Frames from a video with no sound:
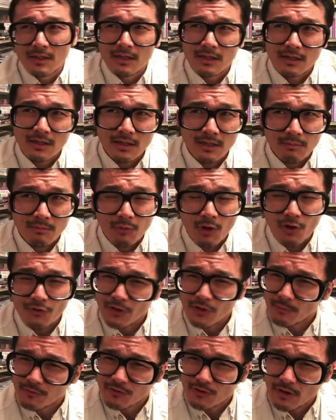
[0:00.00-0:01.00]
uh, Paul
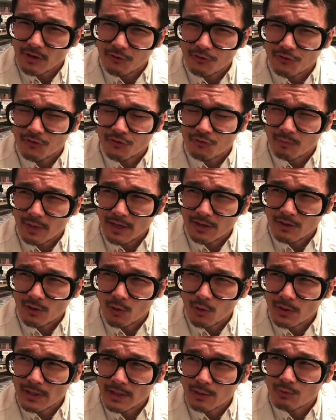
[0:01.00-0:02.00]
Thomas Anderson's
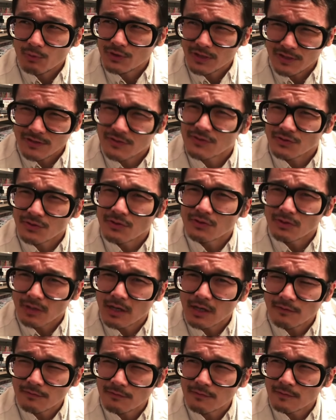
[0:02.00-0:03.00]
Magnolia, which I still
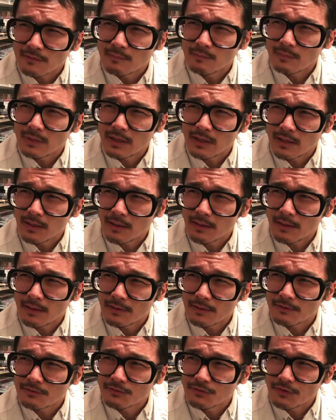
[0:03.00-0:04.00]
love uh,
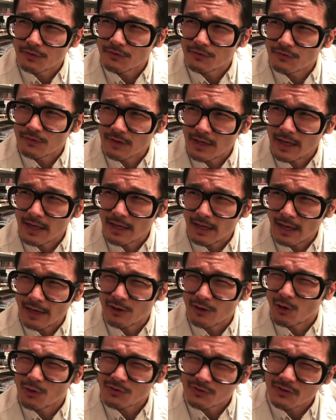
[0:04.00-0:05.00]
to this day. I
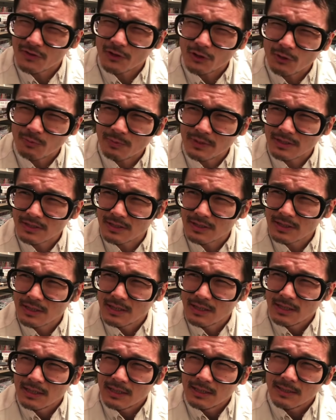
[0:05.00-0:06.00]
know it's a little bit
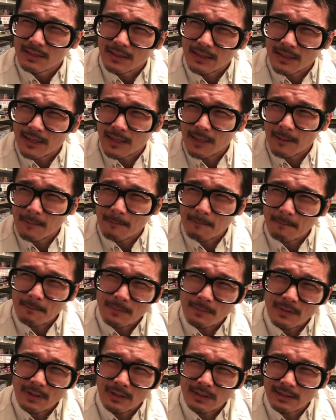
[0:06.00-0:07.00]

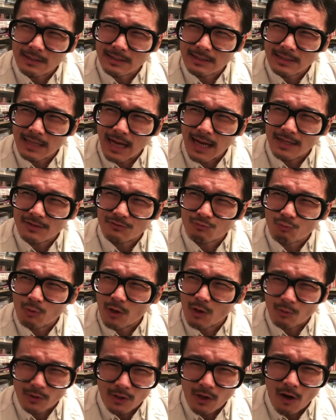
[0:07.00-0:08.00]
um, not as
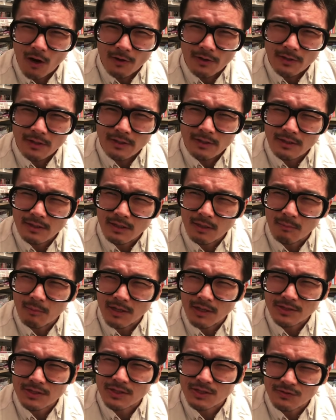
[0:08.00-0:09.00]
well regarded
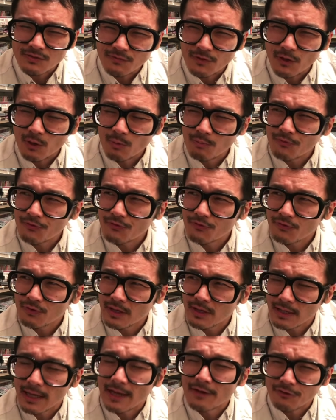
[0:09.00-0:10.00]
amongst his films,
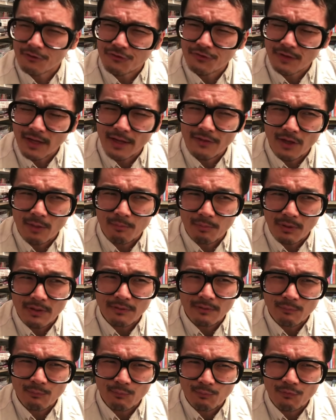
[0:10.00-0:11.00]
and I understand that.
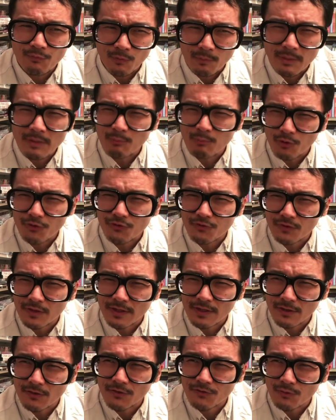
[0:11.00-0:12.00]
But for me
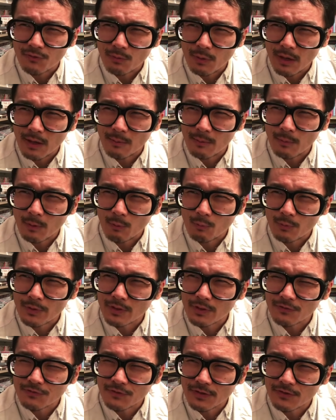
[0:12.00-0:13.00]
personally, there is a, a
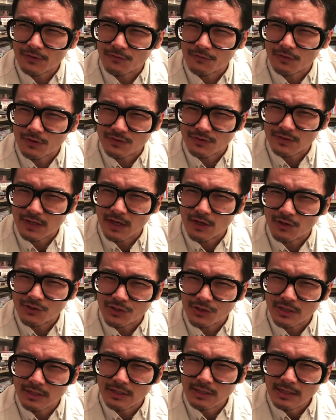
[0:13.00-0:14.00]
real sense of
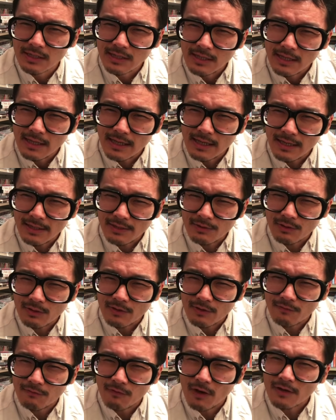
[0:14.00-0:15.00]
nostalgia and
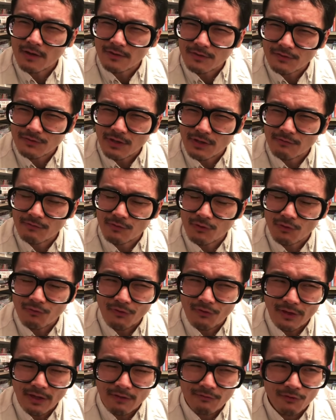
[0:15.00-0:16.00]
uh, fondness I feel
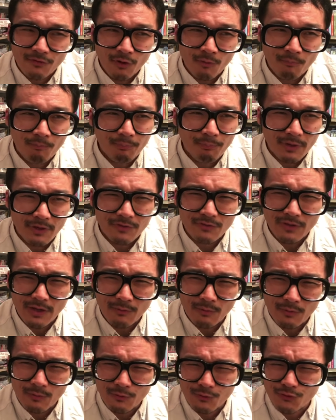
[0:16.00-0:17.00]
for that film because I
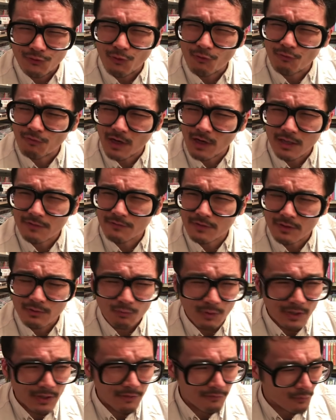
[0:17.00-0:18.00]
was so fond of it
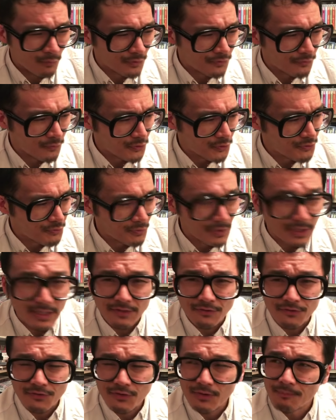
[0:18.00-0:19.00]
when it was first
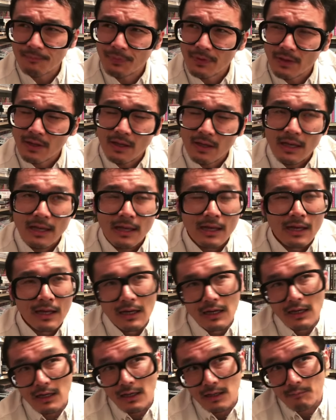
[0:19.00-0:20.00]
released.
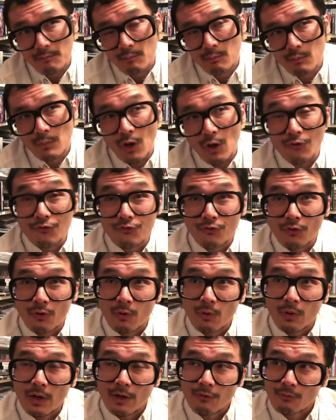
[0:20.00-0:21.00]
Um,
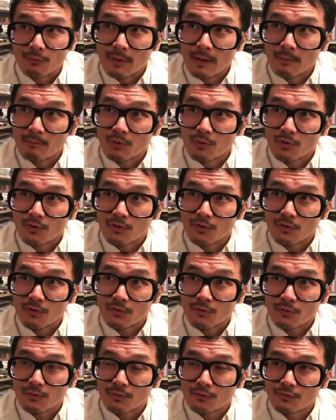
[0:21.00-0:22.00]
also, I
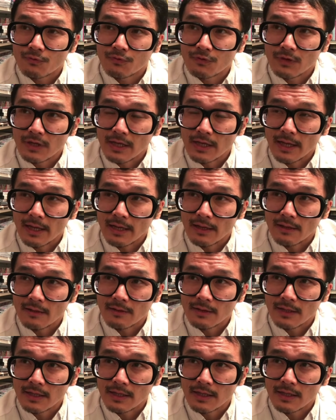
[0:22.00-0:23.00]
remember seeing
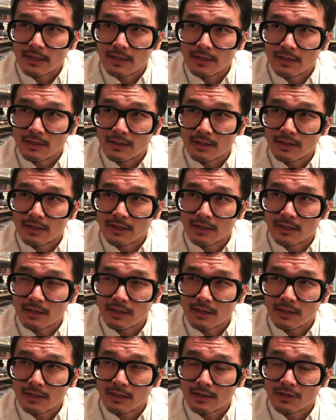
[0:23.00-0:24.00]
the
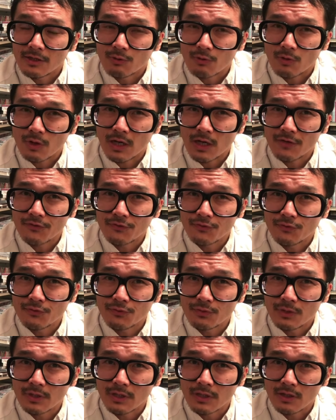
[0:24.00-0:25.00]
uh,
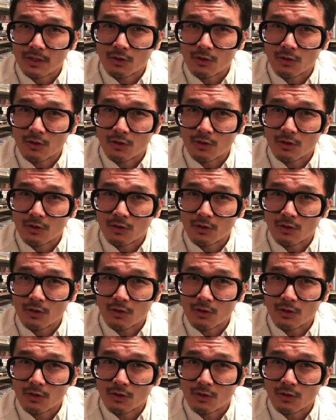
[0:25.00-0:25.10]
Hirokazu uh,